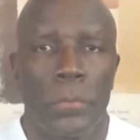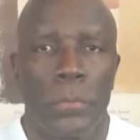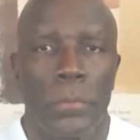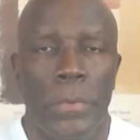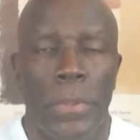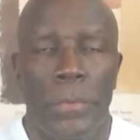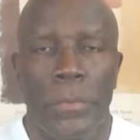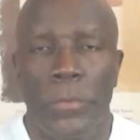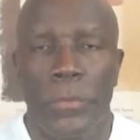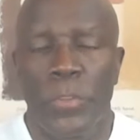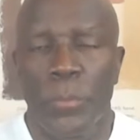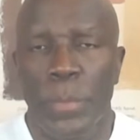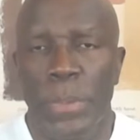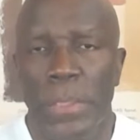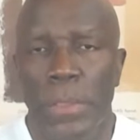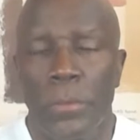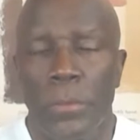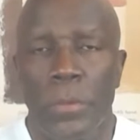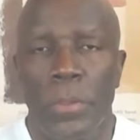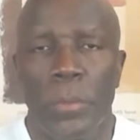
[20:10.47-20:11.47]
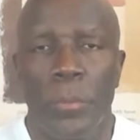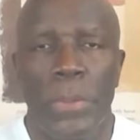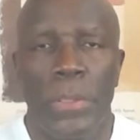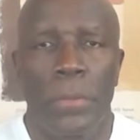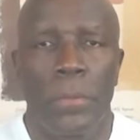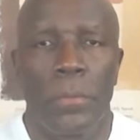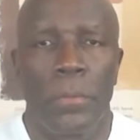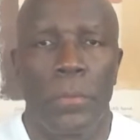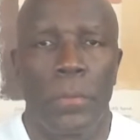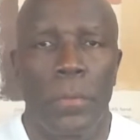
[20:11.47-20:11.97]
This is speaking to the
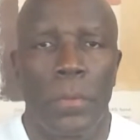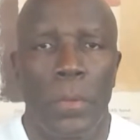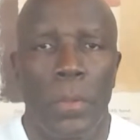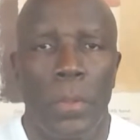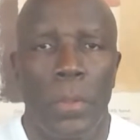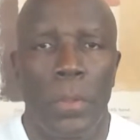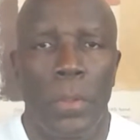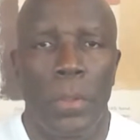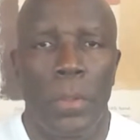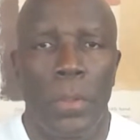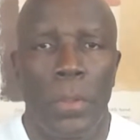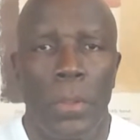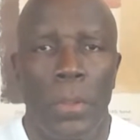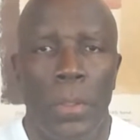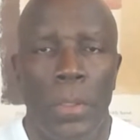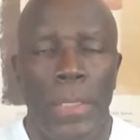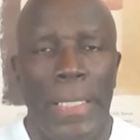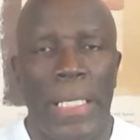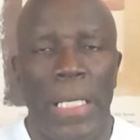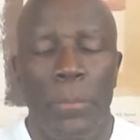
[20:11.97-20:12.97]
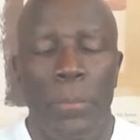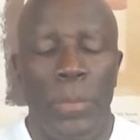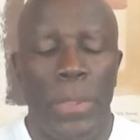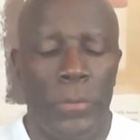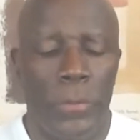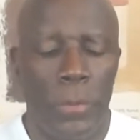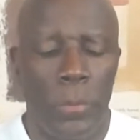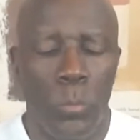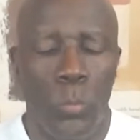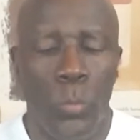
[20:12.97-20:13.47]
men. Like I
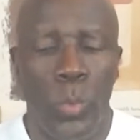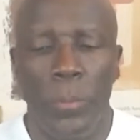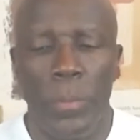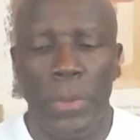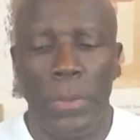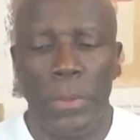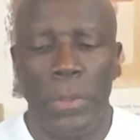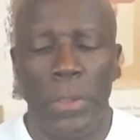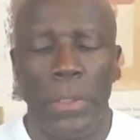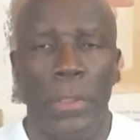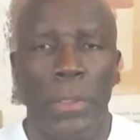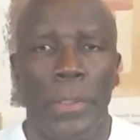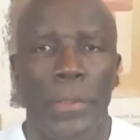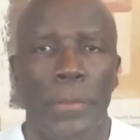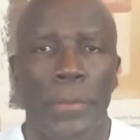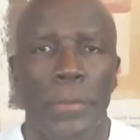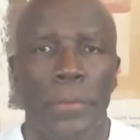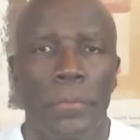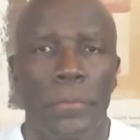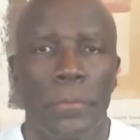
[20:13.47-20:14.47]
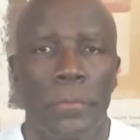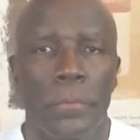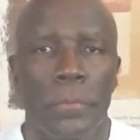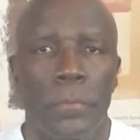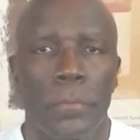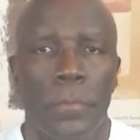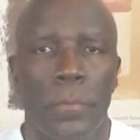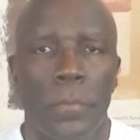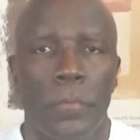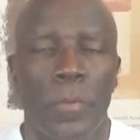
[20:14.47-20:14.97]
mentioned, women can learn
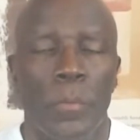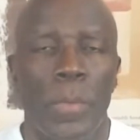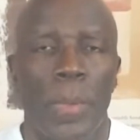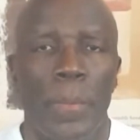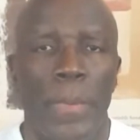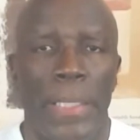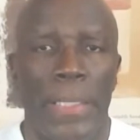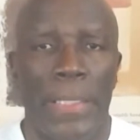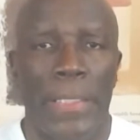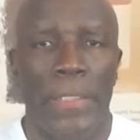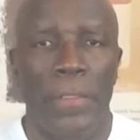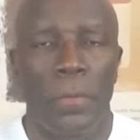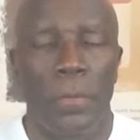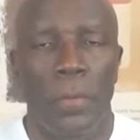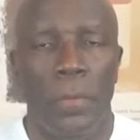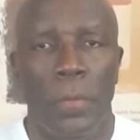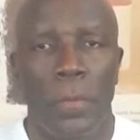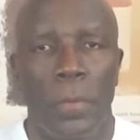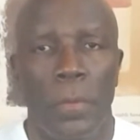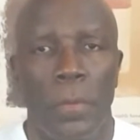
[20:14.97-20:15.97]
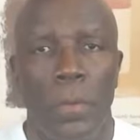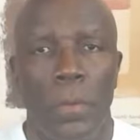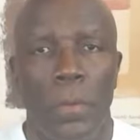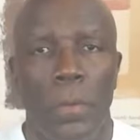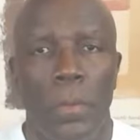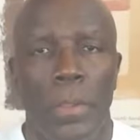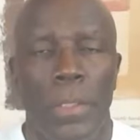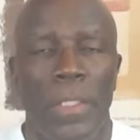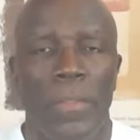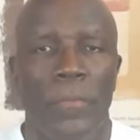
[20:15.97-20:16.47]
from a man
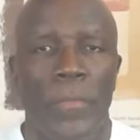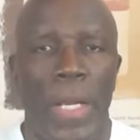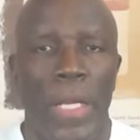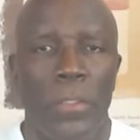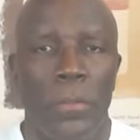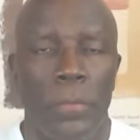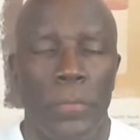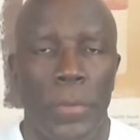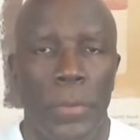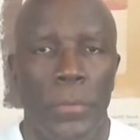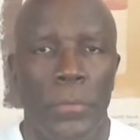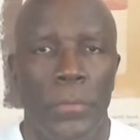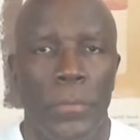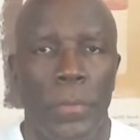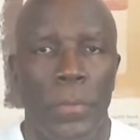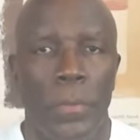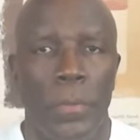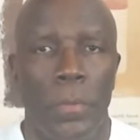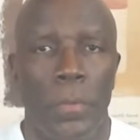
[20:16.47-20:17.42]
and vice versa.